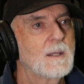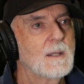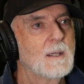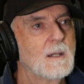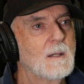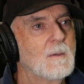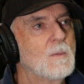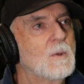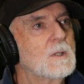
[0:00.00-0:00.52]
Oh,
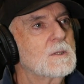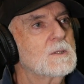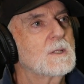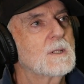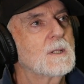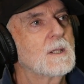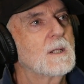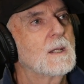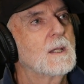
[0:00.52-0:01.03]
yeah, I'm
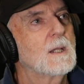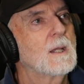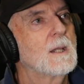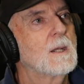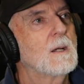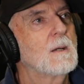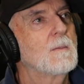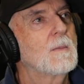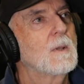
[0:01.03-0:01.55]
watching it,
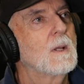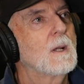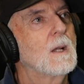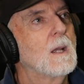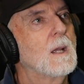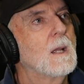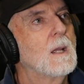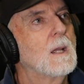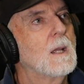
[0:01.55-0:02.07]
and I'm
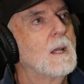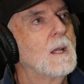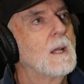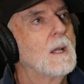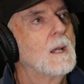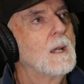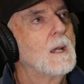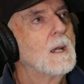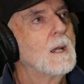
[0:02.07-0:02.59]
like...
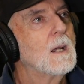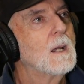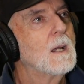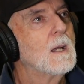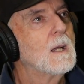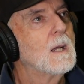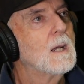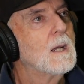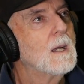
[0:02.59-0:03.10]

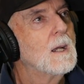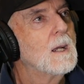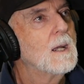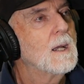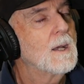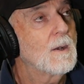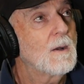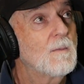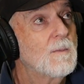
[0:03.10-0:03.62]

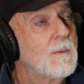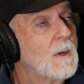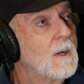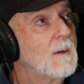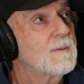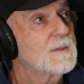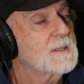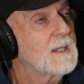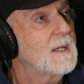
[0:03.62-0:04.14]
And
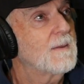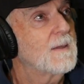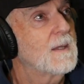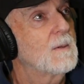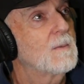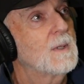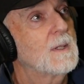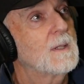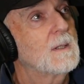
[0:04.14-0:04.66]
I've sat
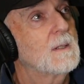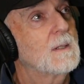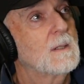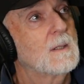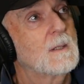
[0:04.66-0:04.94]
there when